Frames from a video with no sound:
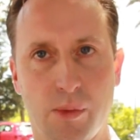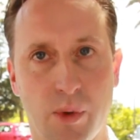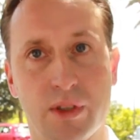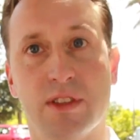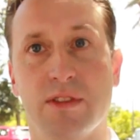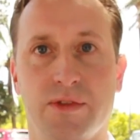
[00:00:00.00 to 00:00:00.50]

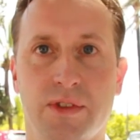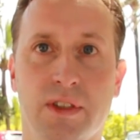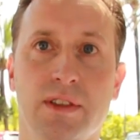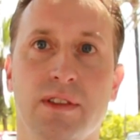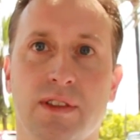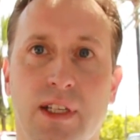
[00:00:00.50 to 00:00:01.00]
what's
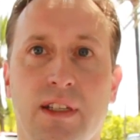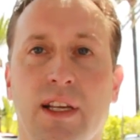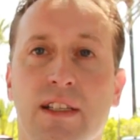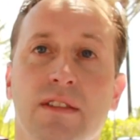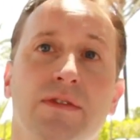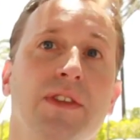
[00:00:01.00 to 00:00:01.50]
for say
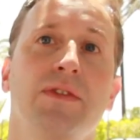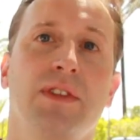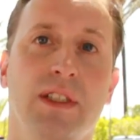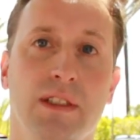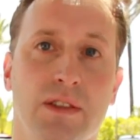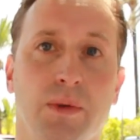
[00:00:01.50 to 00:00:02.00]
next
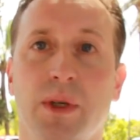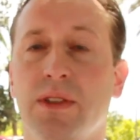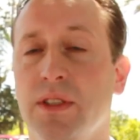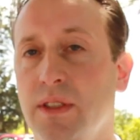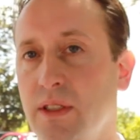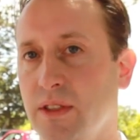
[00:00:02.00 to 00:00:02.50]

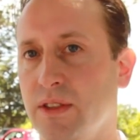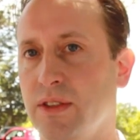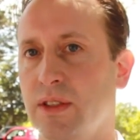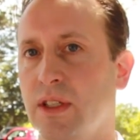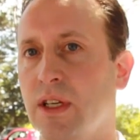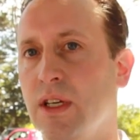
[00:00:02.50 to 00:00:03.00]
15-20
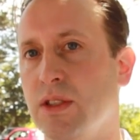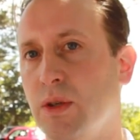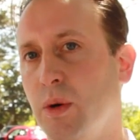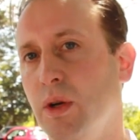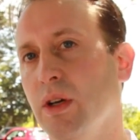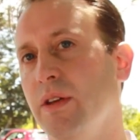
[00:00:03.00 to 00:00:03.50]
years. Really?
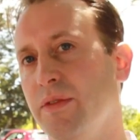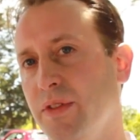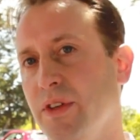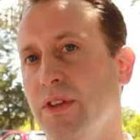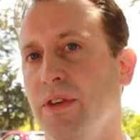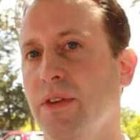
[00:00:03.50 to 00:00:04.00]
So we're looking
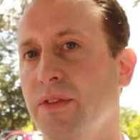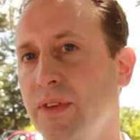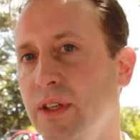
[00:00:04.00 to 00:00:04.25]
further afield.